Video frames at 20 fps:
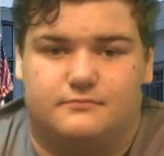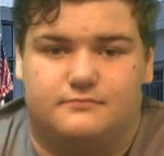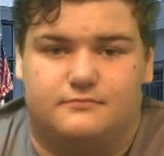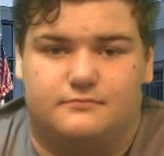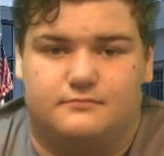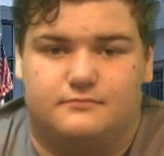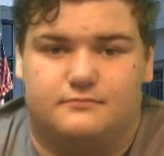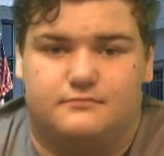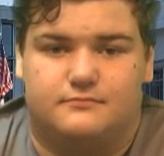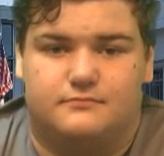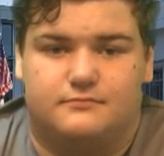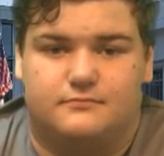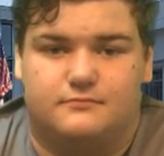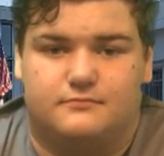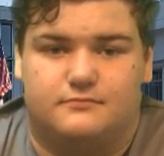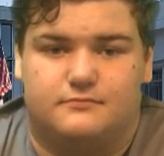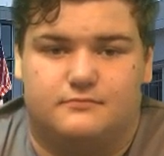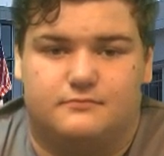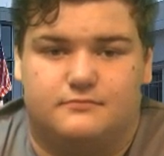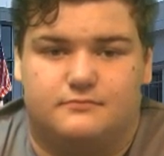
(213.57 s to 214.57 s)

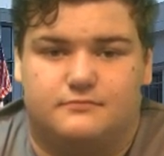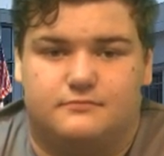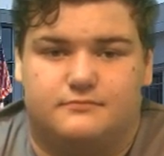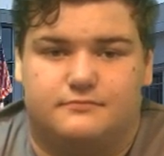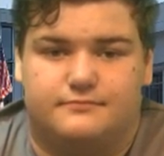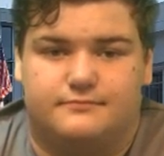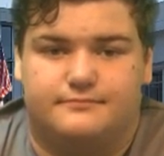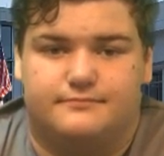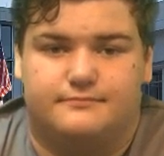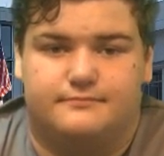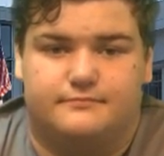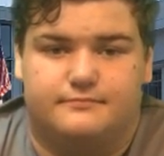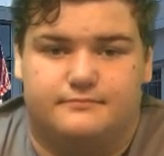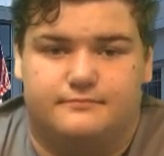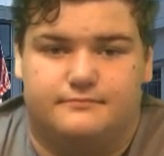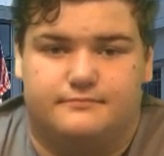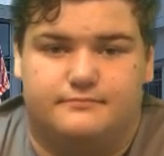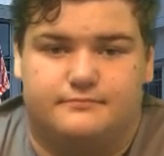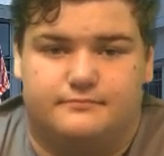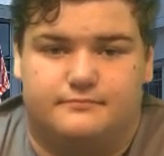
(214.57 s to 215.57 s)

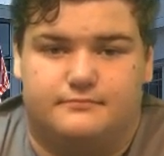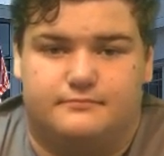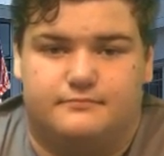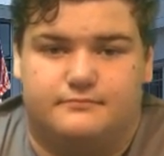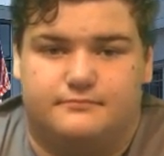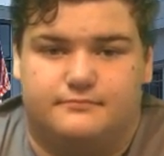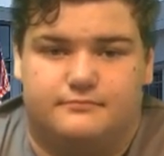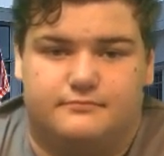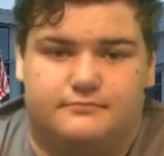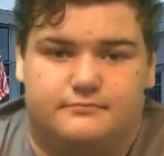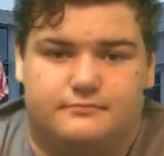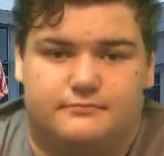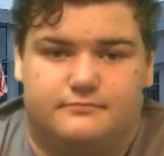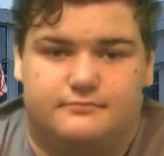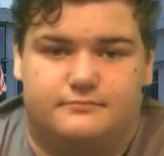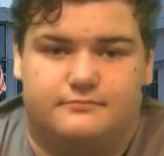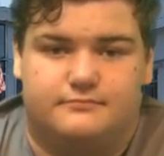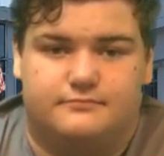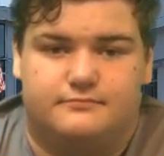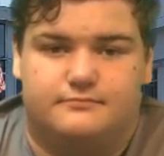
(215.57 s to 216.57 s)

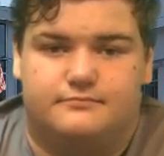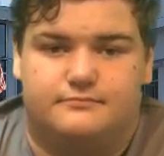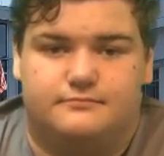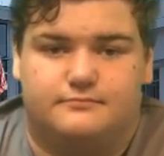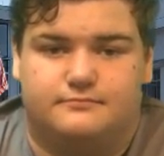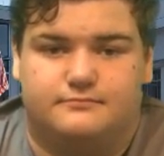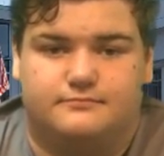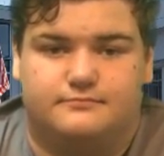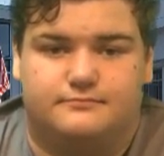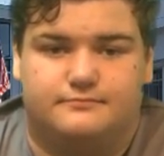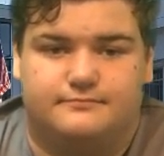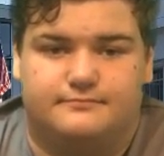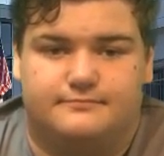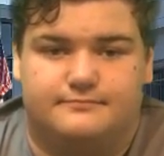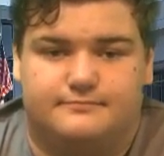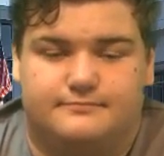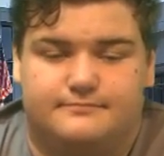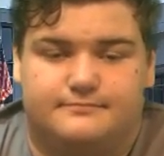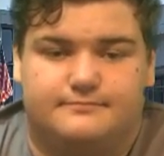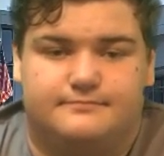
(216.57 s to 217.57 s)

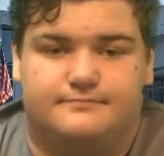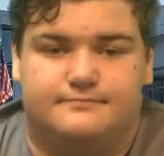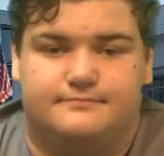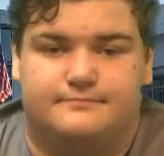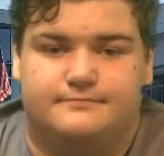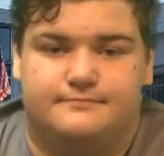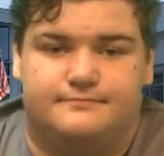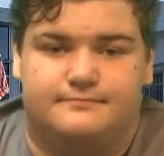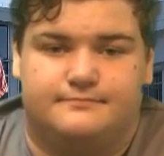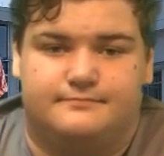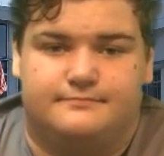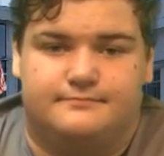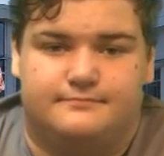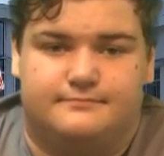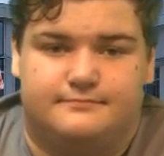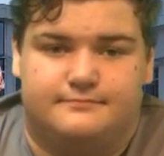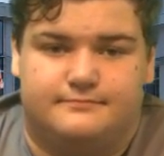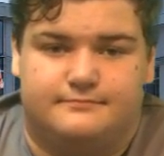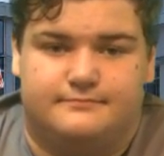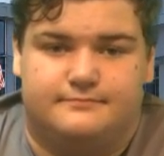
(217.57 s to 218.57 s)

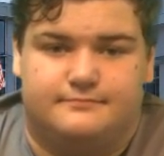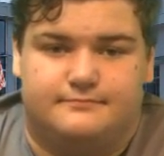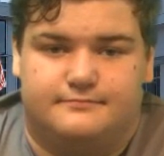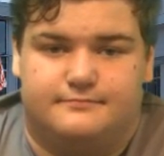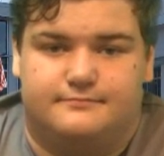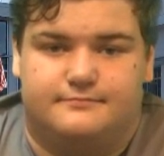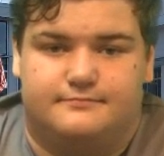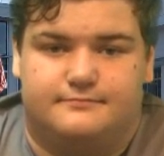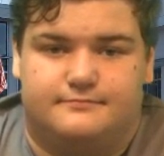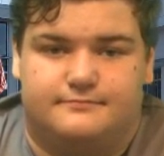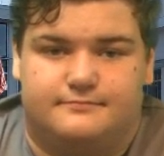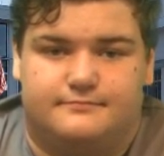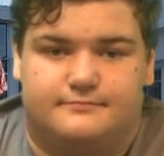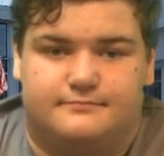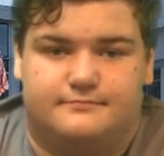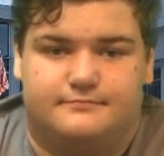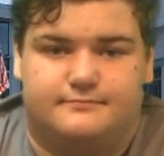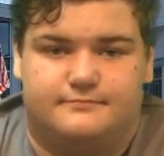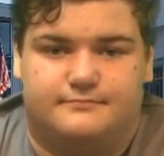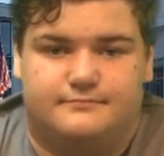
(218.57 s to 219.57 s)

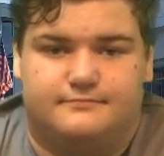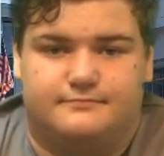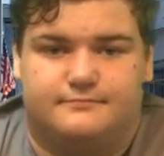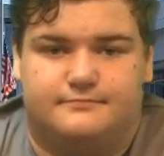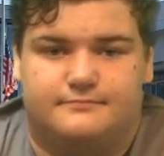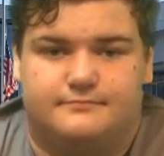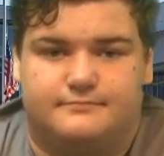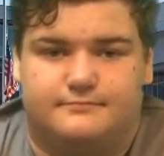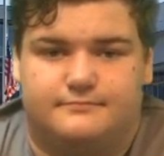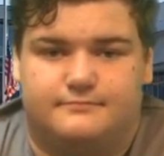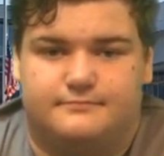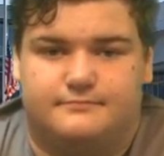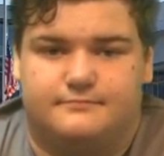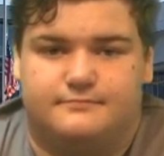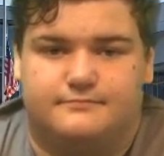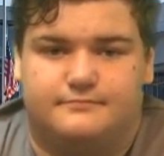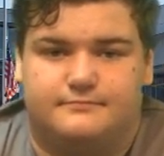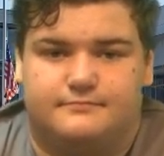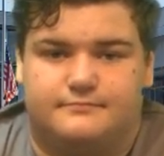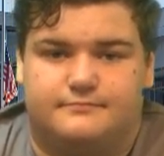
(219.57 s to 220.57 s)

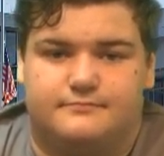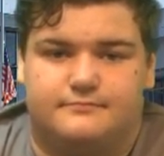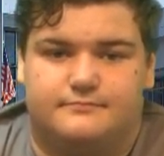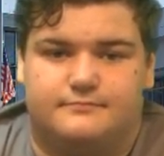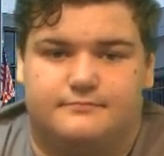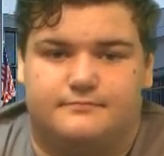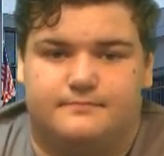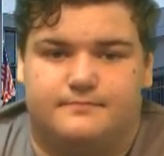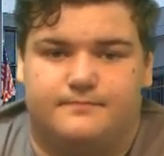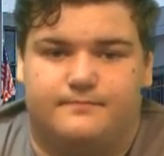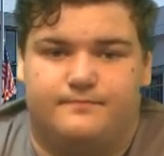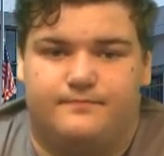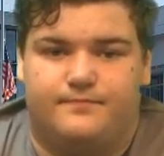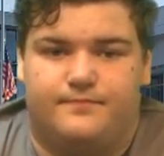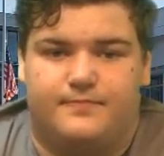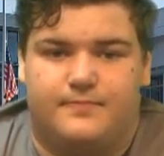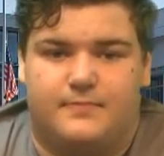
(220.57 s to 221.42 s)
[no speech]